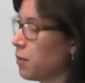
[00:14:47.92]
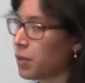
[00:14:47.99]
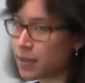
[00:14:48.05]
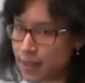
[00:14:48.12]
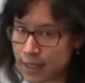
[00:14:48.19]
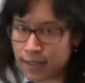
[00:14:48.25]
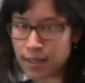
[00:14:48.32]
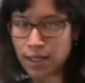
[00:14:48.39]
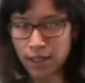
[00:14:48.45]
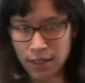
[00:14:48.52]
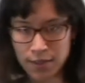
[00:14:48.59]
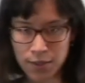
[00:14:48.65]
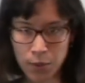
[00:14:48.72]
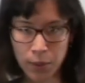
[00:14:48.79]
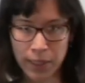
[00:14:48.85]
plus 18
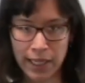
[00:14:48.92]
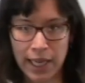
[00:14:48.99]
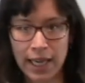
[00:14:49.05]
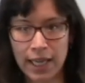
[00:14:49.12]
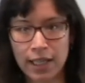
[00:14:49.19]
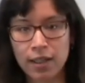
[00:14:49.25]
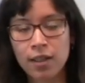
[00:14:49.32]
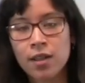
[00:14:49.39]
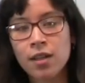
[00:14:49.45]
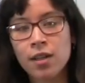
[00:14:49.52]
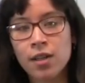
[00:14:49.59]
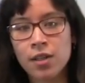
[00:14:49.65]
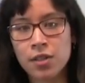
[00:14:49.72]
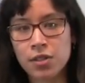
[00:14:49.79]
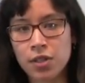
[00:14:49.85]
is 28.
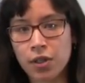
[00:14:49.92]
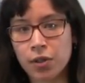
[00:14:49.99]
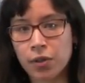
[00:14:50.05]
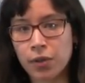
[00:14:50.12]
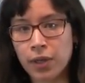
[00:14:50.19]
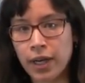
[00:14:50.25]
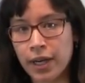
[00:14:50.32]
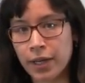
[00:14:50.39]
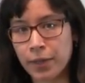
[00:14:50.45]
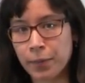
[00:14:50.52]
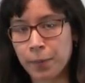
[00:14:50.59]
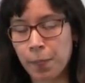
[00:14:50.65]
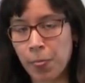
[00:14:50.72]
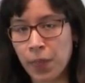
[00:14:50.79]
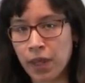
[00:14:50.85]

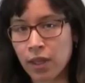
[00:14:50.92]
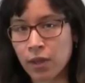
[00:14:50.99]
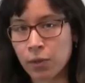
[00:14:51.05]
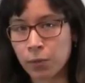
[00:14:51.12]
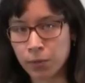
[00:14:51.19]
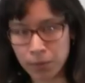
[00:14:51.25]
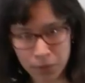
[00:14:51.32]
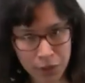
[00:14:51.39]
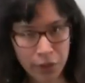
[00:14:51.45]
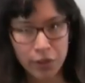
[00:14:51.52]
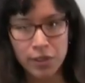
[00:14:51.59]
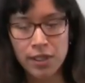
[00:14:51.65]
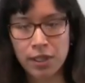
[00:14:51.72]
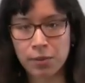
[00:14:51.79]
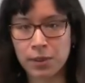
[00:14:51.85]
So
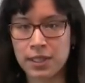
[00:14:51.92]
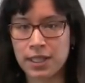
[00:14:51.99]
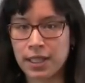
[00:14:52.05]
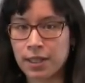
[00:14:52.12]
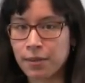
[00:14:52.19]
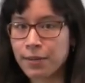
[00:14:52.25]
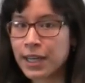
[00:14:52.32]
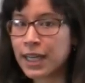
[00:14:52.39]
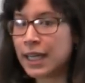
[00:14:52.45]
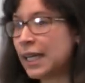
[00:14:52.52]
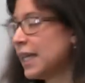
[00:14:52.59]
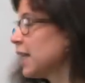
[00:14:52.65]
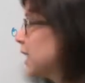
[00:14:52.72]
looks like we did it right, and